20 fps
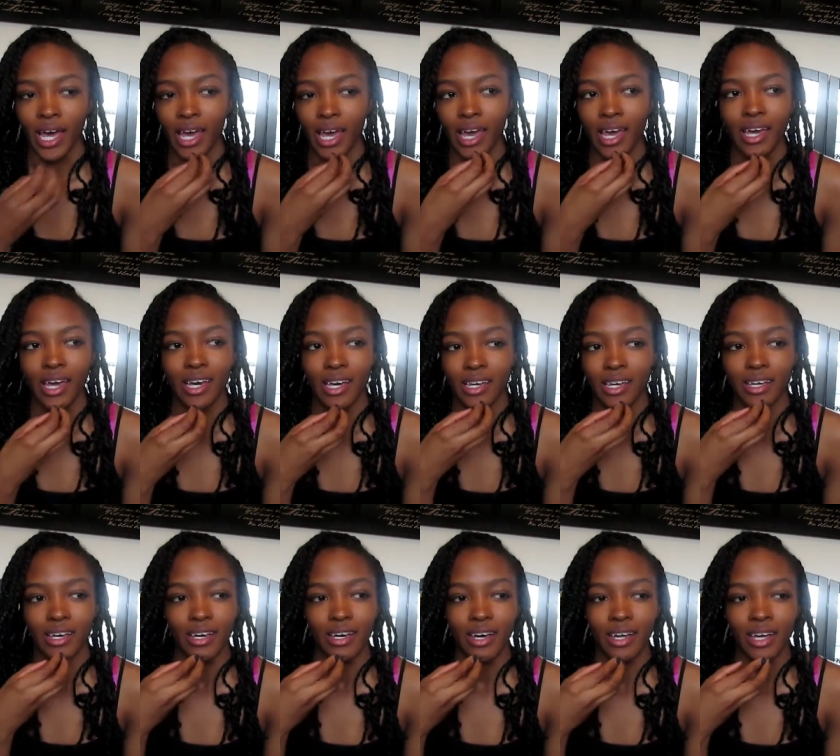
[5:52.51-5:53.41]
And
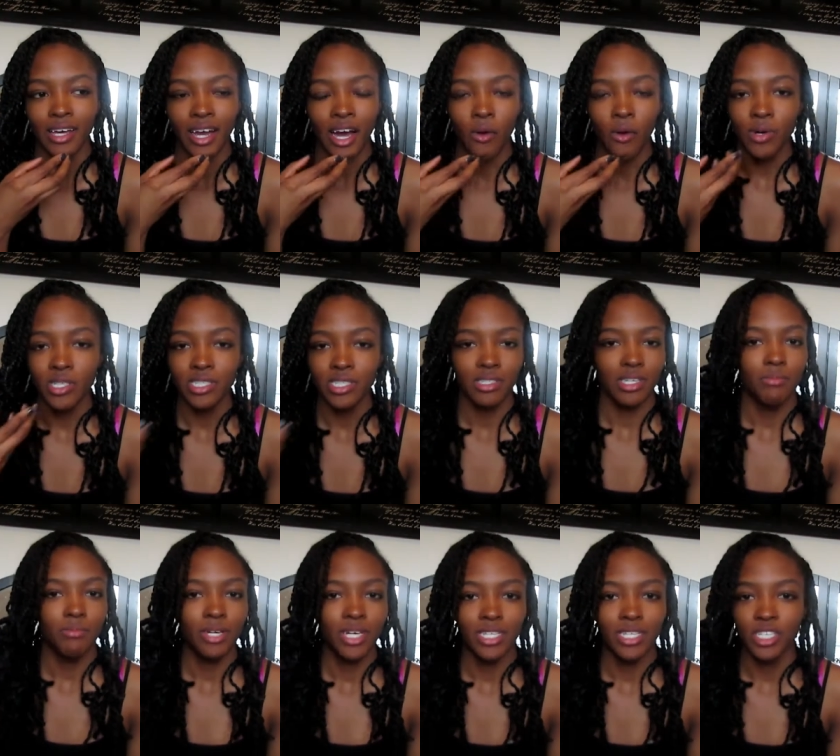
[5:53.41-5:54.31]
like, I wasn't
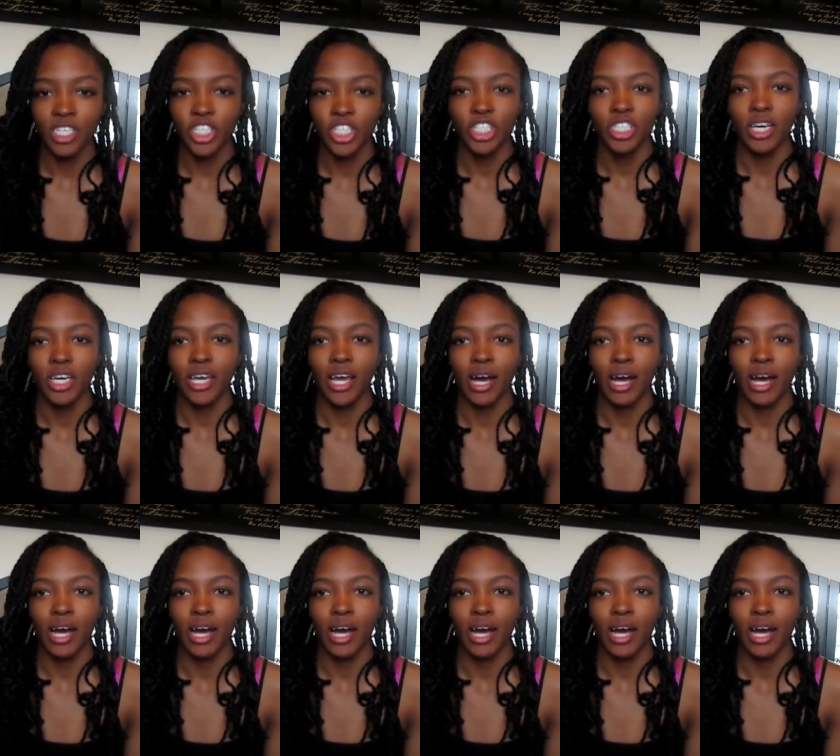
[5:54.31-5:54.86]
deep conditioning.